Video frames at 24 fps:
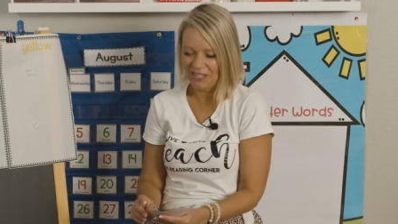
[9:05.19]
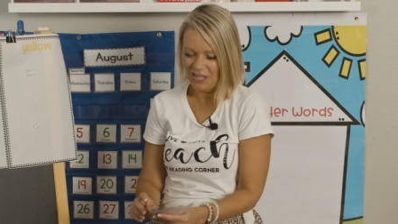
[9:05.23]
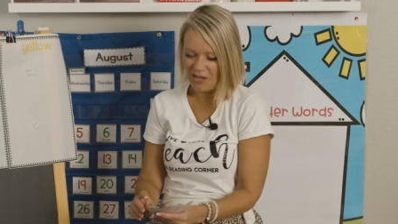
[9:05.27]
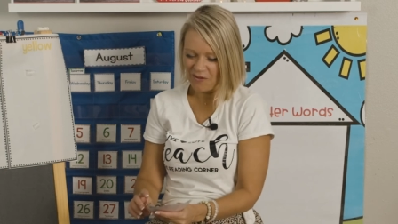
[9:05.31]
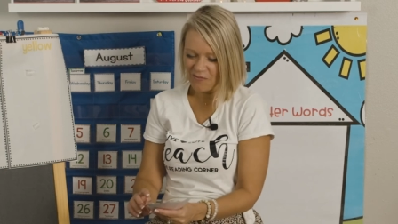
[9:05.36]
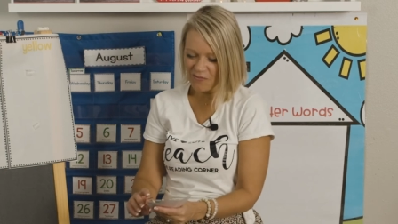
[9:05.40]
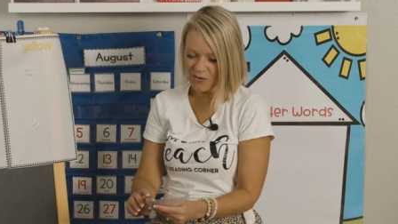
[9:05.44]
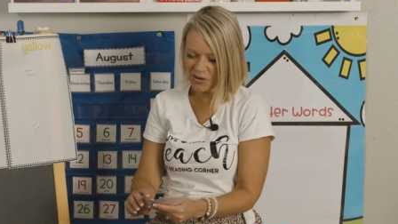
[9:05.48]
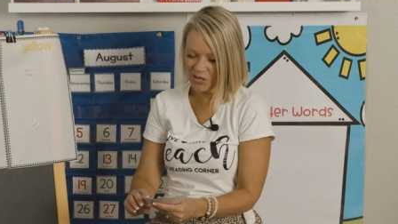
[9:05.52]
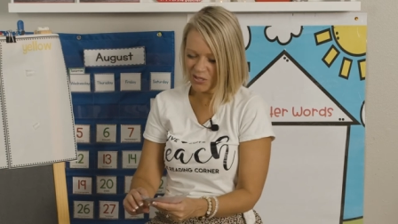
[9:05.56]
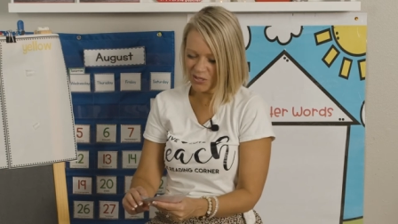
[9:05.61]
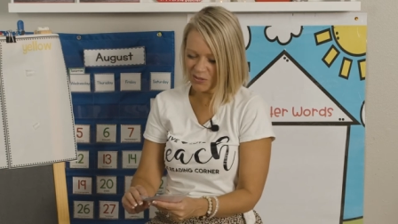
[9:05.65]

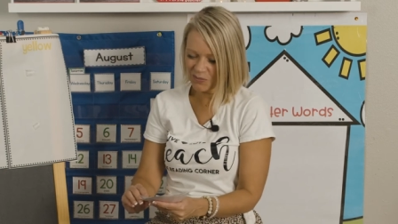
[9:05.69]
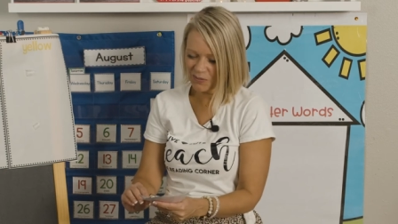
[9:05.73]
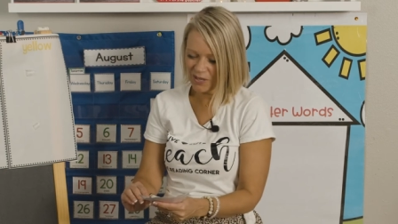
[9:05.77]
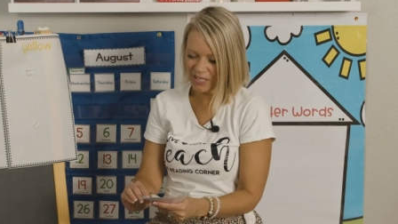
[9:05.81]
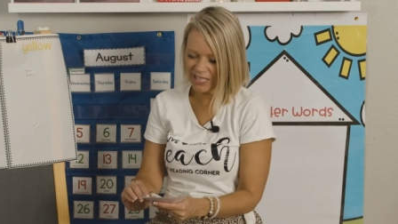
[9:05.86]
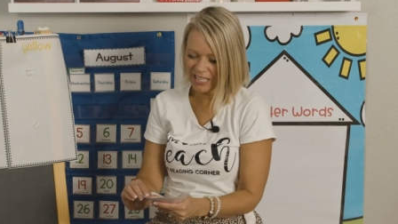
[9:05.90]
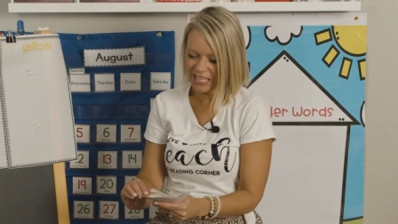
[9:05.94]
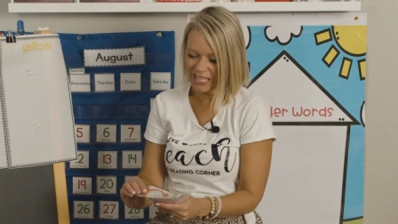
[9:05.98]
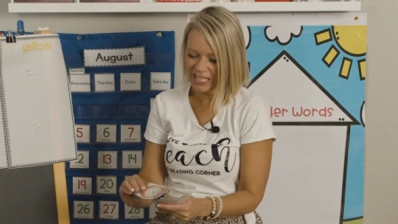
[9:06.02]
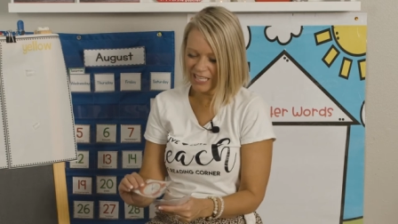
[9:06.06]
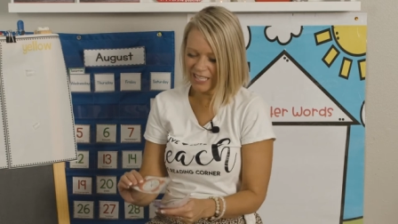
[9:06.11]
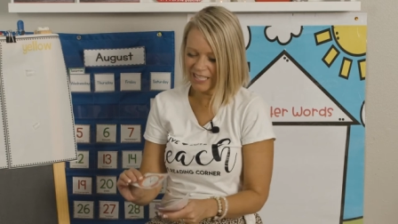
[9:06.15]
The first
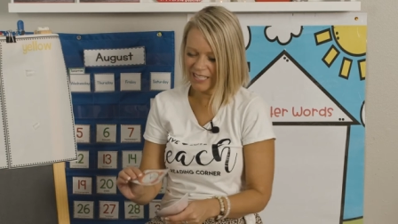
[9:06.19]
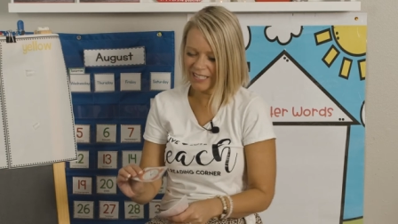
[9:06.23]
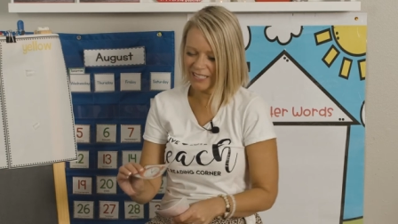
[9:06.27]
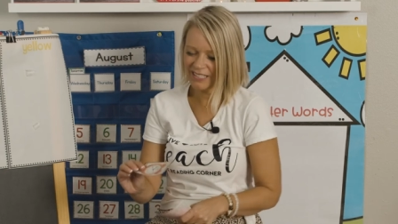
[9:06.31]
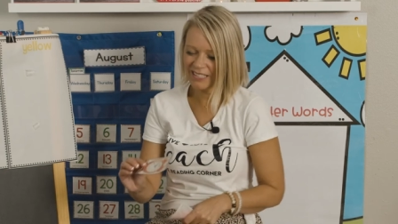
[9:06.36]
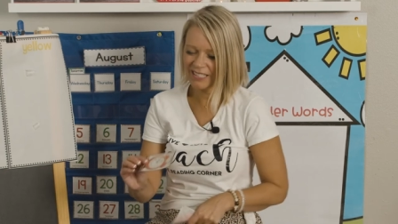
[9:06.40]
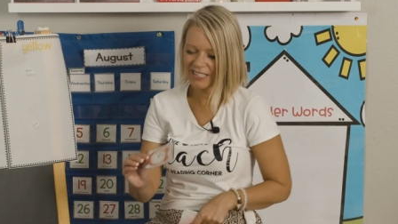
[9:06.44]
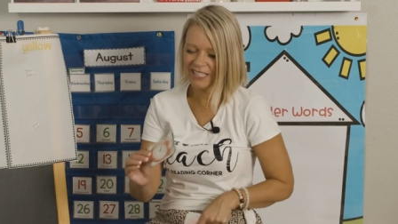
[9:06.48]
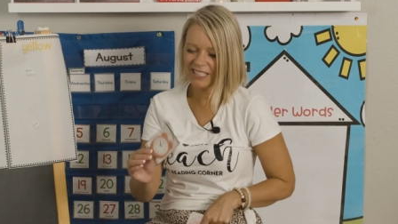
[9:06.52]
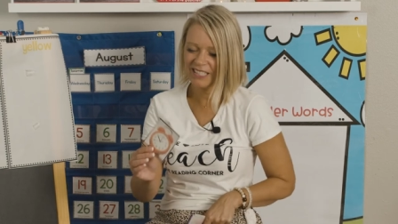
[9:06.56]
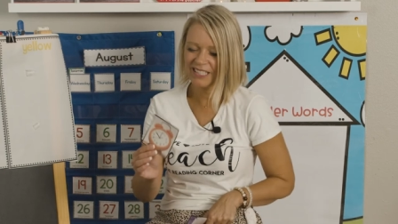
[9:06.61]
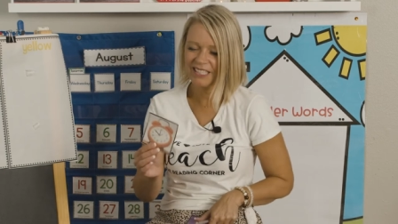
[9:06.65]
one
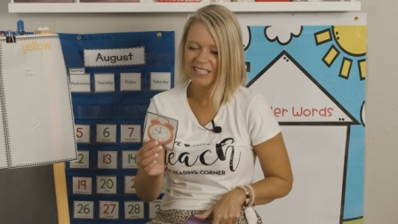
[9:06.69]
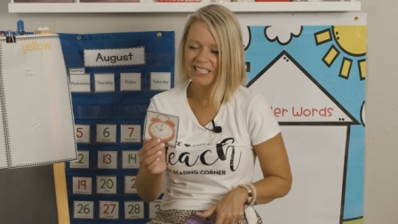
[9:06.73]
is